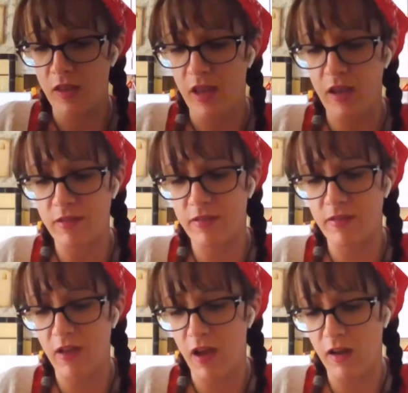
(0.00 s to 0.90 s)
They are
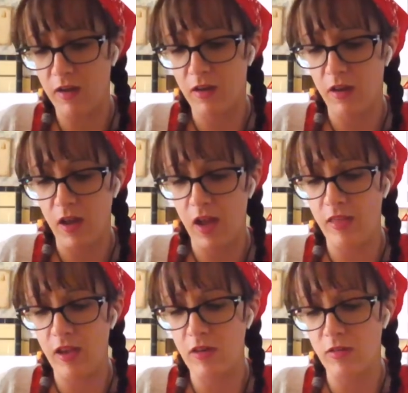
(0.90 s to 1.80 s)
stuck.
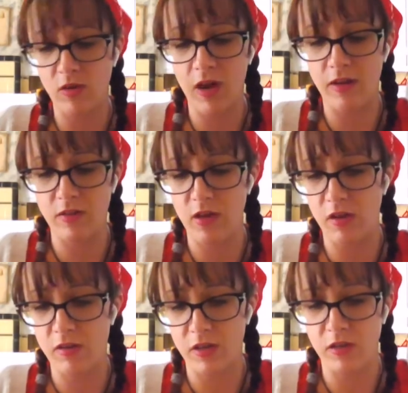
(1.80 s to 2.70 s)
And they don't know how to
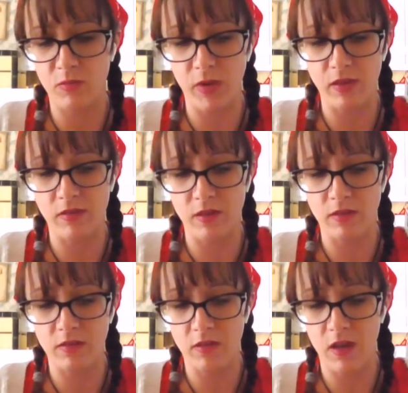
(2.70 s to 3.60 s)
talk to you,
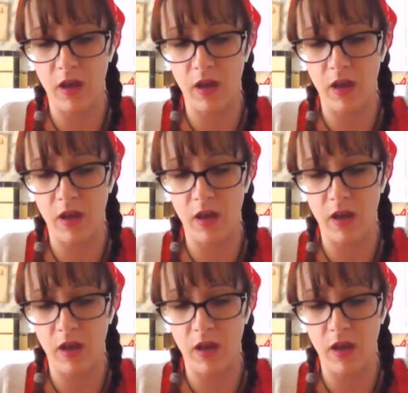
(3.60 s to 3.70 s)
Pisces.